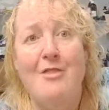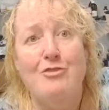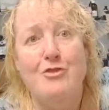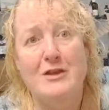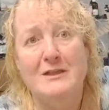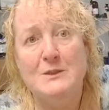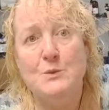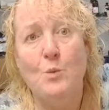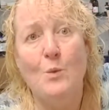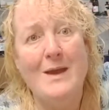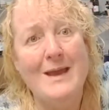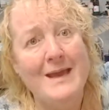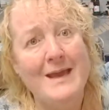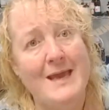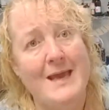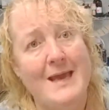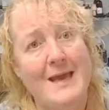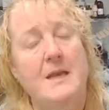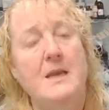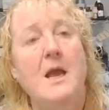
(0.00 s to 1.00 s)
this
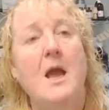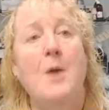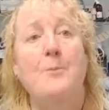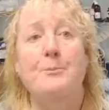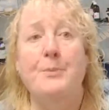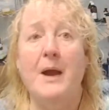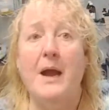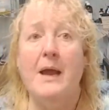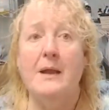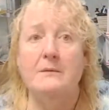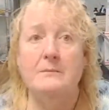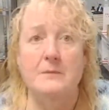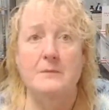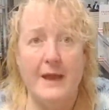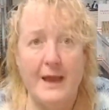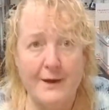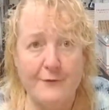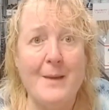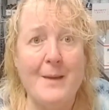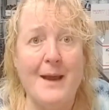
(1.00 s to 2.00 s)
weekend, but
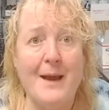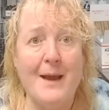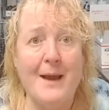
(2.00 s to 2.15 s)
everyone